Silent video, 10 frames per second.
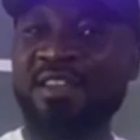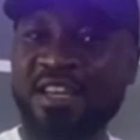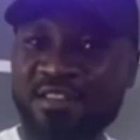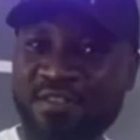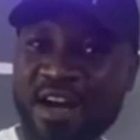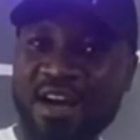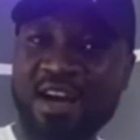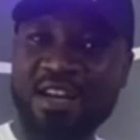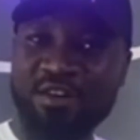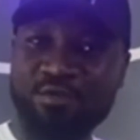The liver
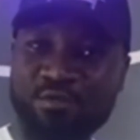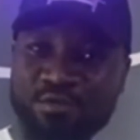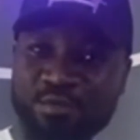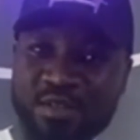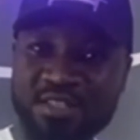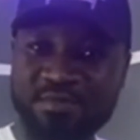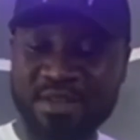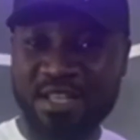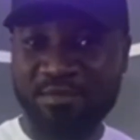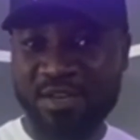undergoes what?
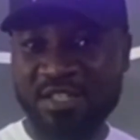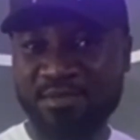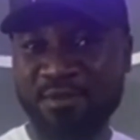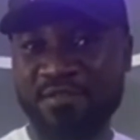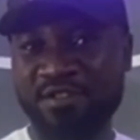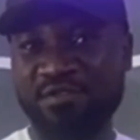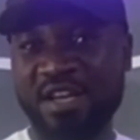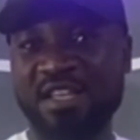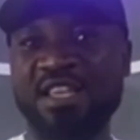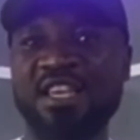Metabolism of the drug.